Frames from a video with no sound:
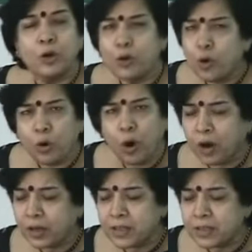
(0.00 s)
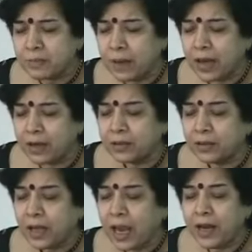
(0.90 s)
No God this man
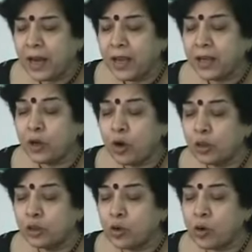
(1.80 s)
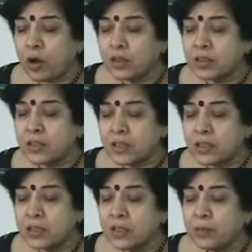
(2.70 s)
and I cannot cross
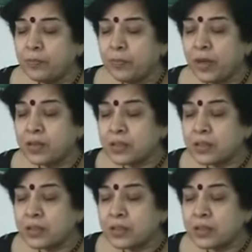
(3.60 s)
this uh,